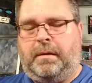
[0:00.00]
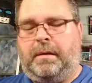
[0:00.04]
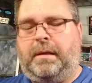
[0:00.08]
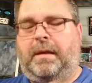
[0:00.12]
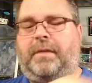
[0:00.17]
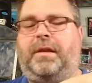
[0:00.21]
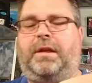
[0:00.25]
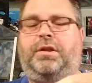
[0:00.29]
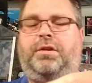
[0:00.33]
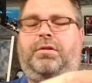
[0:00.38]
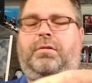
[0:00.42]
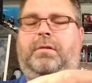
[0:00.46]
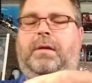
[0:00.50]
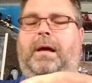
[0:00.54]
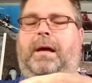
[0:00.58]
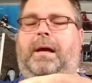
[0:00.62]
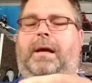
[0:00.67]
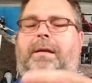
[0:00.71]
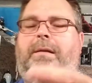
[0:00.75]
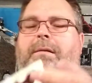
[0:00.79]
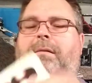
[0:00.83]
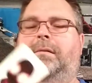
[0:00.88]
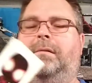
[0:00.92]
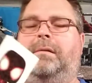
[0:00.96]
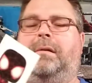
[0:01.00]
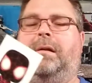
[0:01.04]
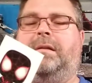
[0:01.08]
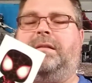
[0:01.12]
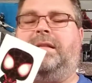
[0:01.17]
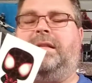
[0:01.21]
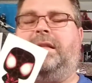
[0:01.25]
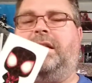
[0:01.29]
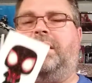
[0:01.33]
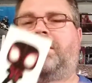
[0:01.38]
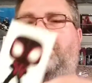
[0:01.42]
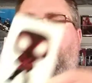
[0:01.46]
And then you got a
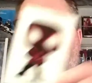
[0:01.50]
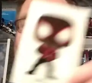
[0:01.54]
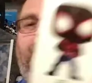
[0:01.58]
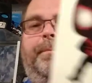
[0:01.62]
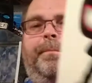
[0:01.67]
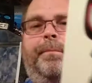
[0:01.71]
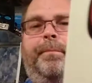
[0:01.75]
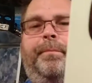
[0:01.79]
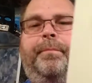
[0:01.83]
sticker.